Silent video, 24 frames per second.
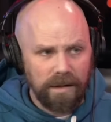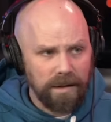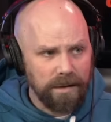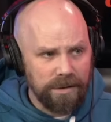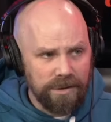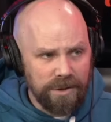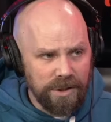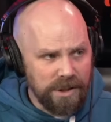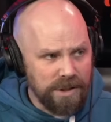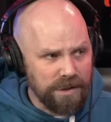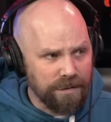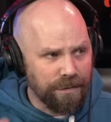
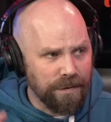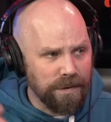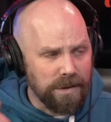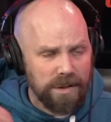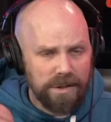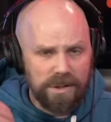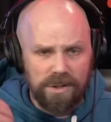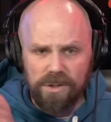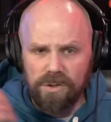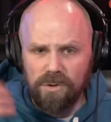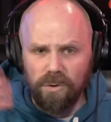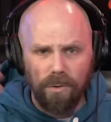Just for the
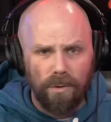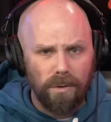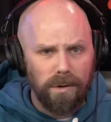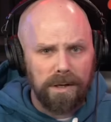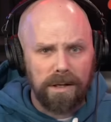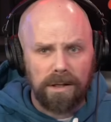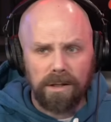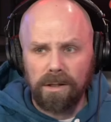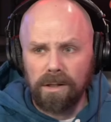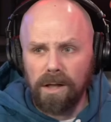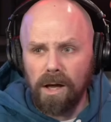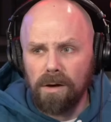story
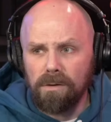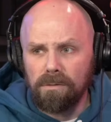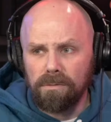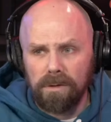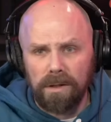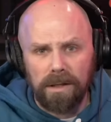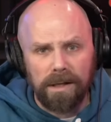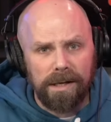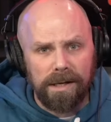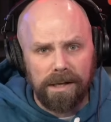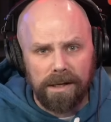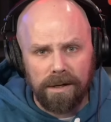alone
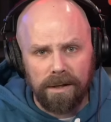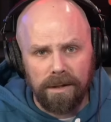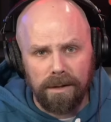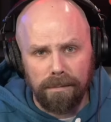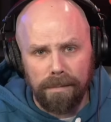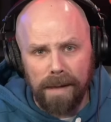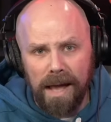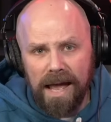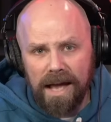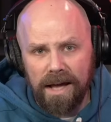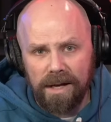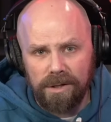leading to the
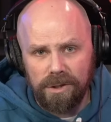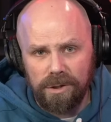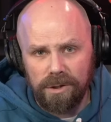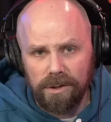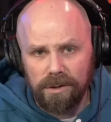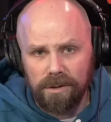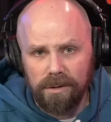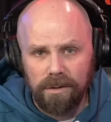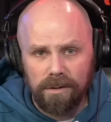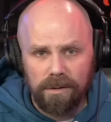match.